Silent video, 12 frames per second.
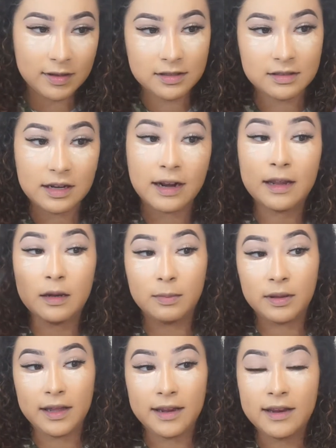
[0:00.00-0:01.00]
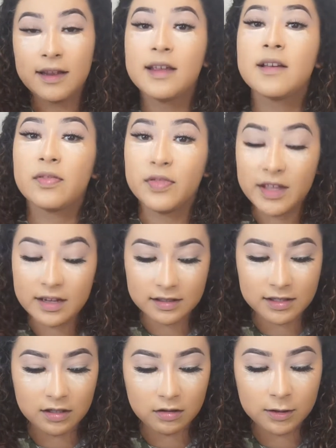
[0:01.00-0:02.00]
that I apply the
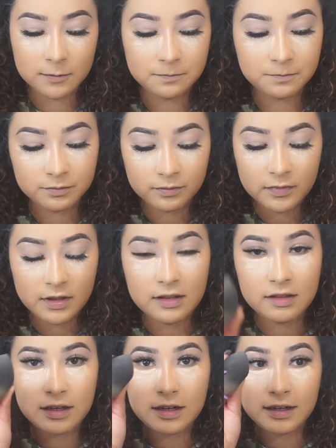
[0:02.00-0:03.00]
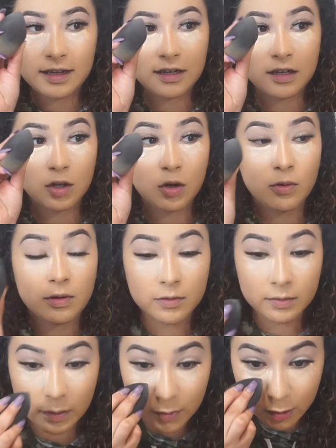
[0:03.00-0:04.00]
concealer. And then again, I'm going to go in with
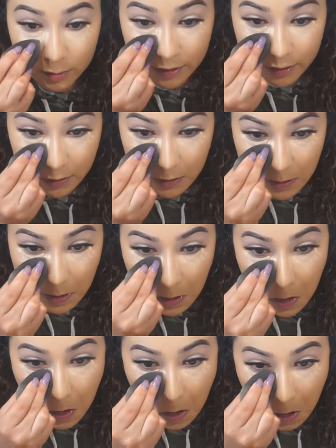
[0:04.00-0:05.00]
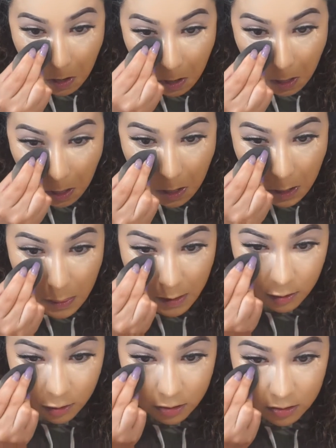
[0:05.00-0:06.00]
my beauty blender and then
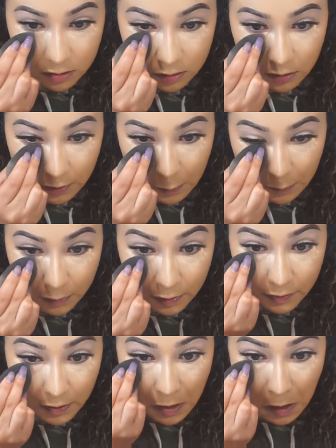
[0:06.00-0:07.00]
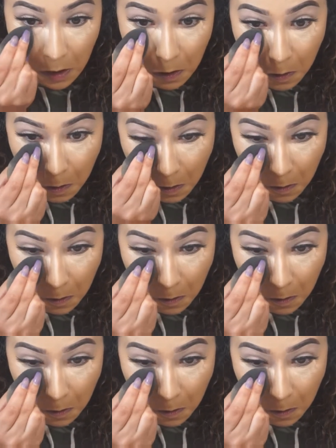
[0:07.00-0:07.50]
just start to blend that out.